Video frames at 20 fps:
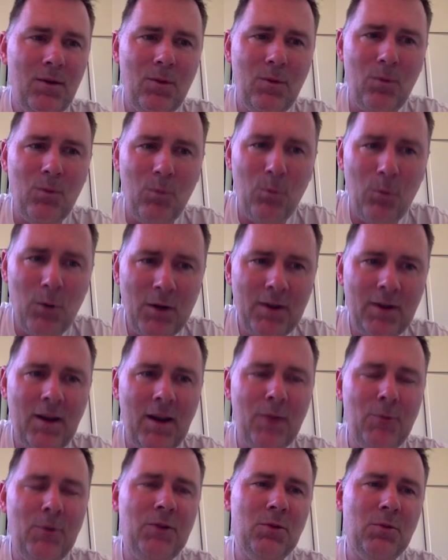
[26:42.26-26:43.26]
what
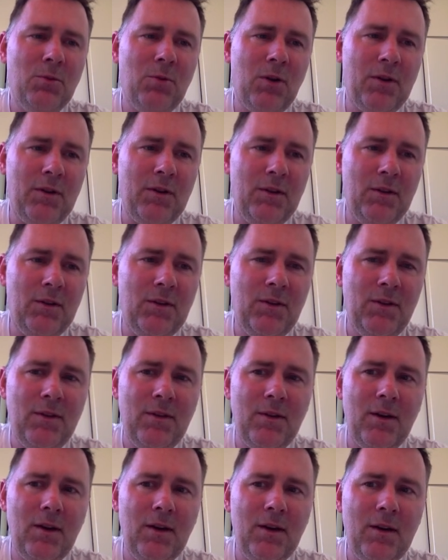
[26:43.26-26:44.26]
can we do about these?
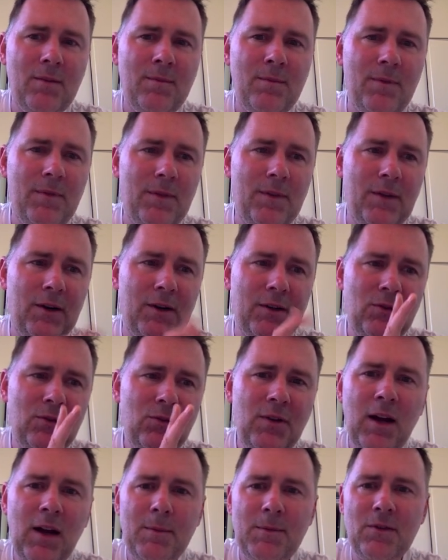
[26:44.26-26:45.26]
There are two
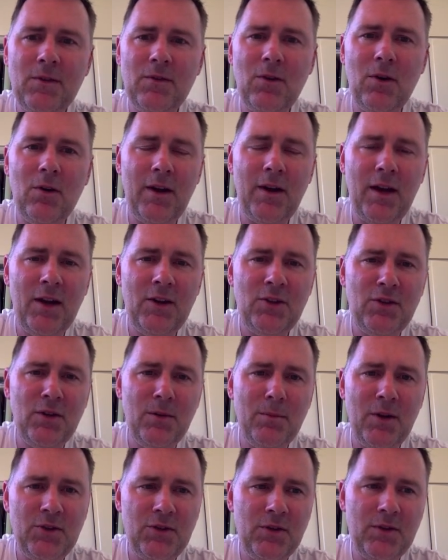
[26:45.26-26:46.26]
types of
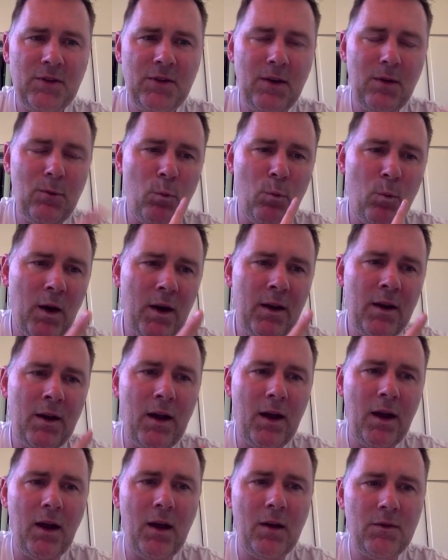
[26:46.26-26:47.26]
collocation measures, and one
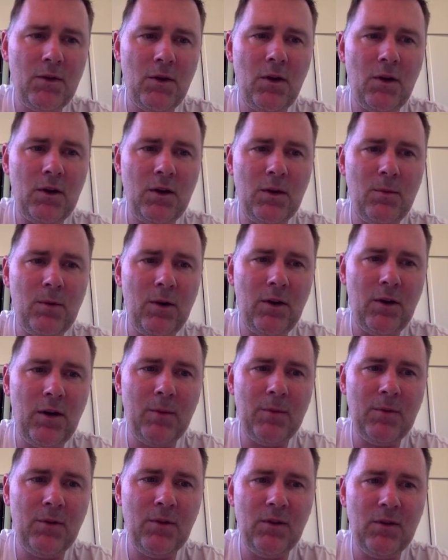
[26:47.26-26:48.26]
I have talked about
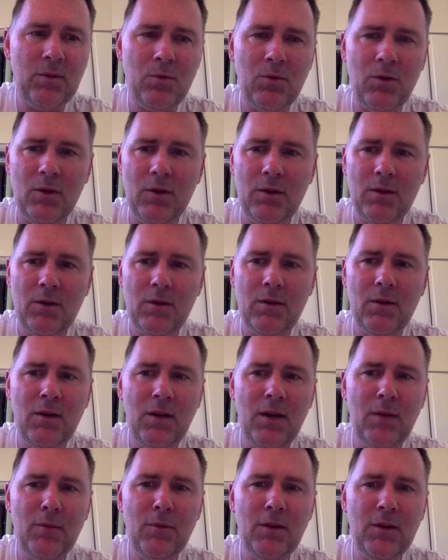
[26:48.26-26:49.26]
up to this point,
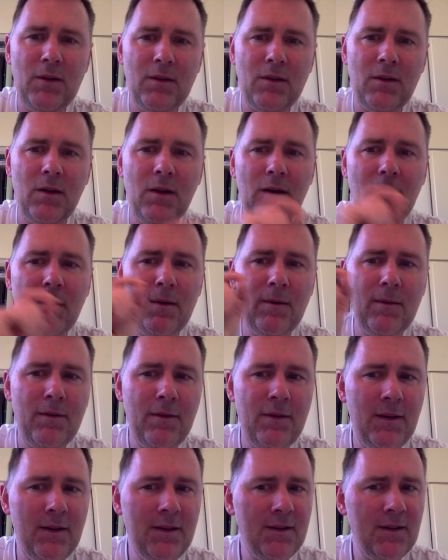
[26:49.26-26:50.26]
namely
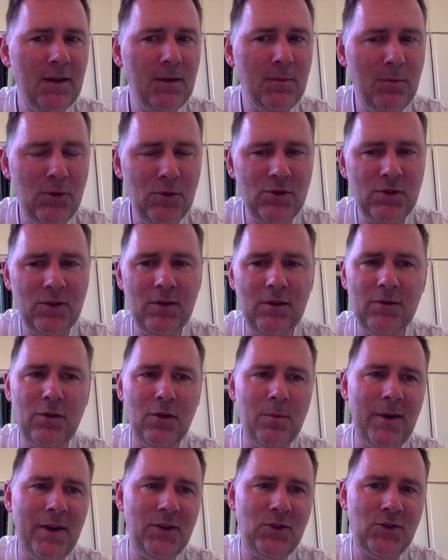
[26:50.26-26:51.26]
things like mutual
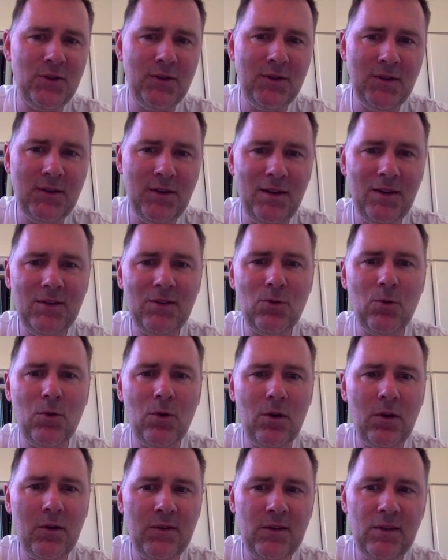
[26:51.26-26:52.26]
information,
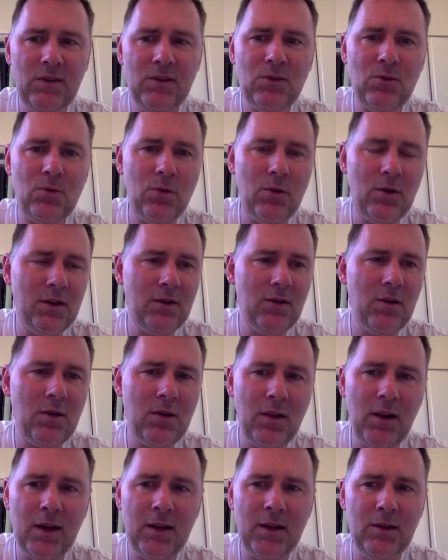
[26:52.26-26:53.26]
t-score, z-score, and
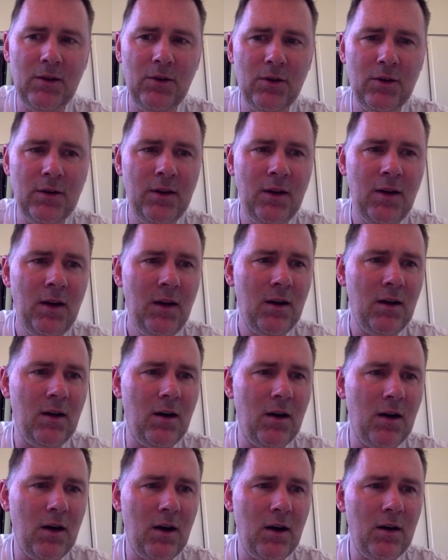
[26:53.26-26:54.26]
log likelihood
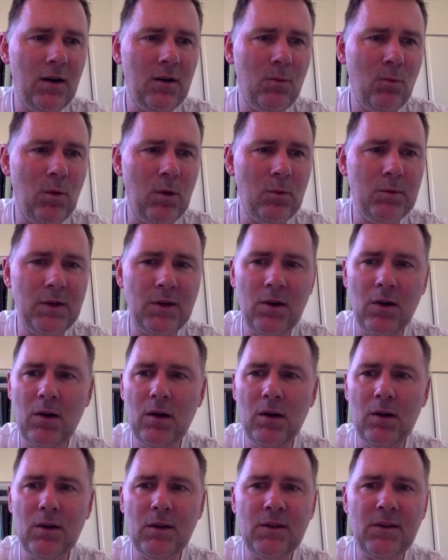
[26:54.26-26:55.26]
are what we
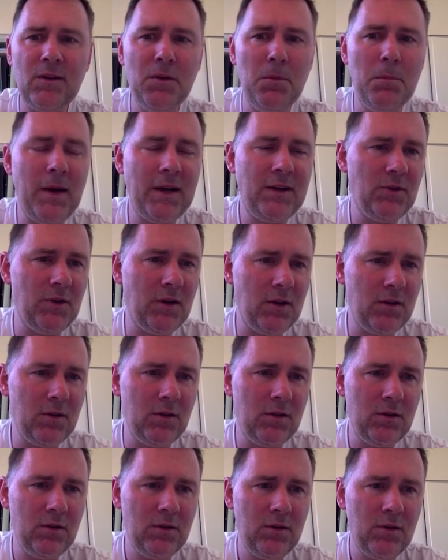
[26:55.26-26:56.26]
call
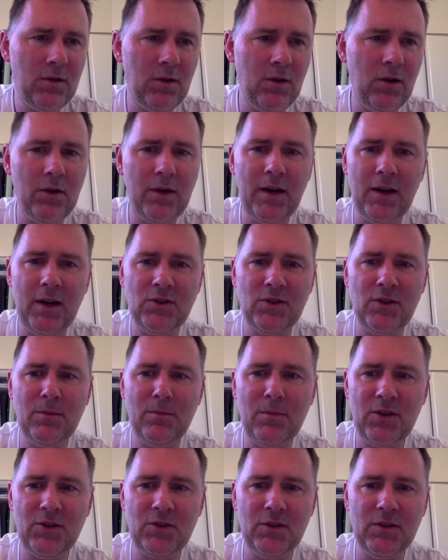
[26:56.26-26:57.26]
symmetrical collocation
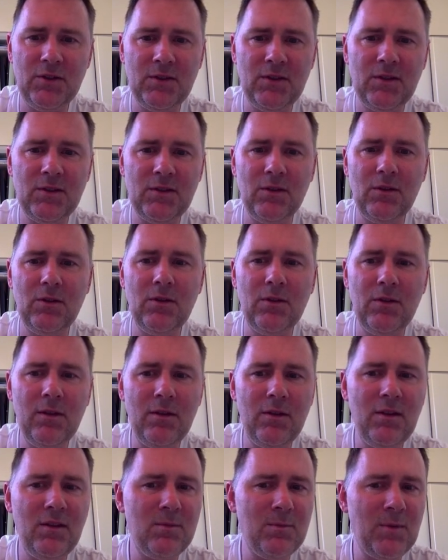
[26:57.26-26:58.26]
measures. So
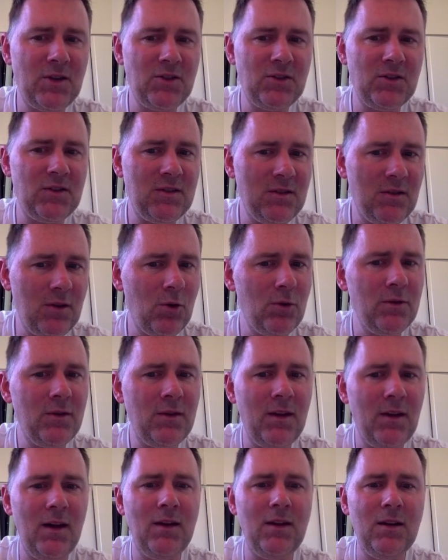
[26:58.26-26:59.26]
these measures
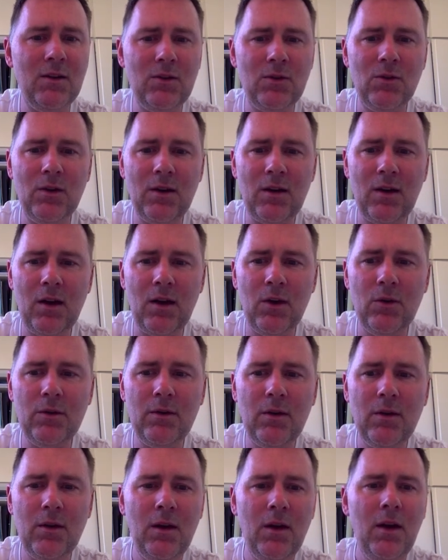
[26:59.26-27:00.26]
don't take into
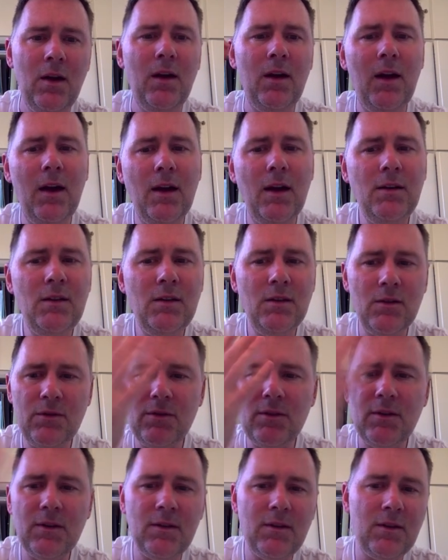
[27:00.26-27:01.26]
account any
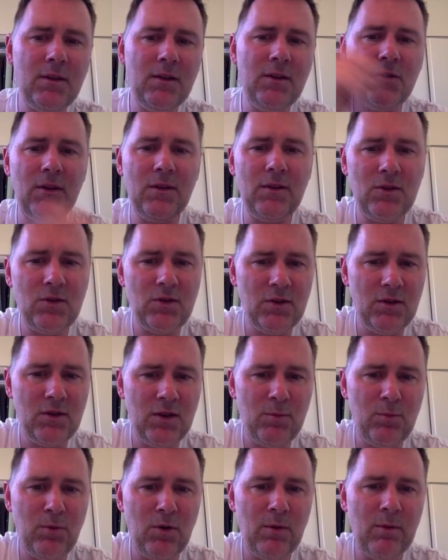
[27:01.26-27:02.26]
difference in
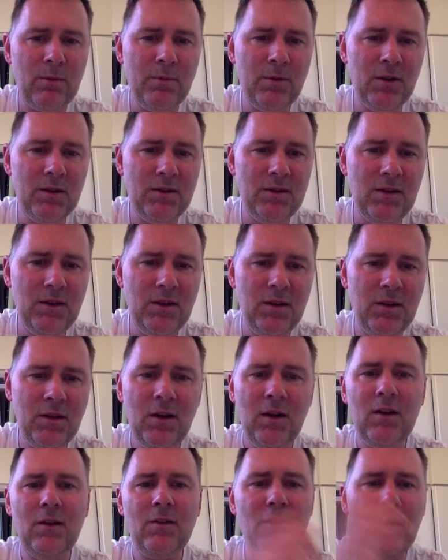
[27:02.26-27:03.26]
transitional probability
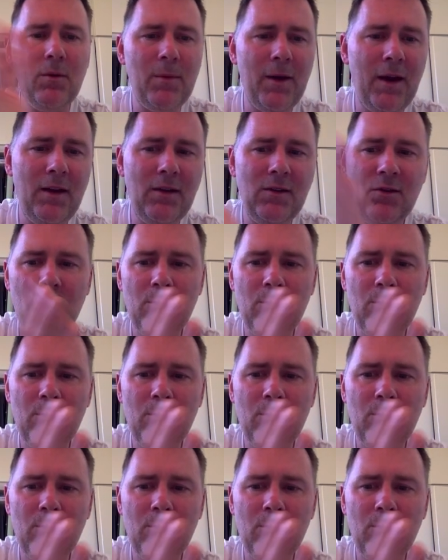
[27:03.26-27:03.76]
from A to